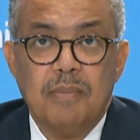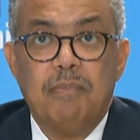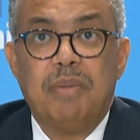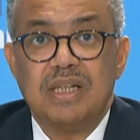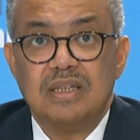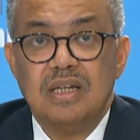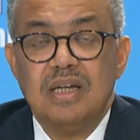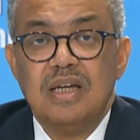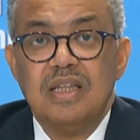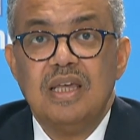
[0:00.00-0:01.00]
but
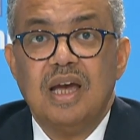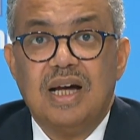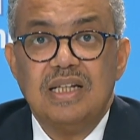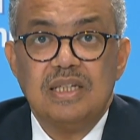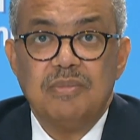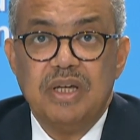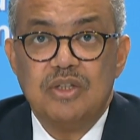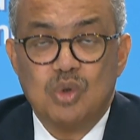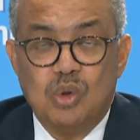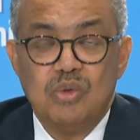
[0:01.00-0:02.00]
the ultimate
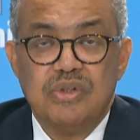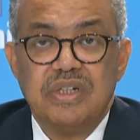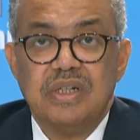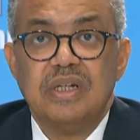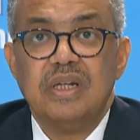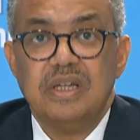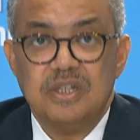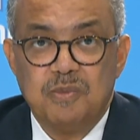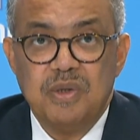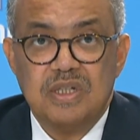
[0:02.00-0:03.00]
solution
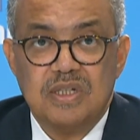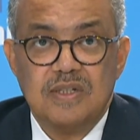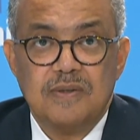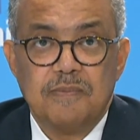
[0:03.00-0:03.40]
is peace.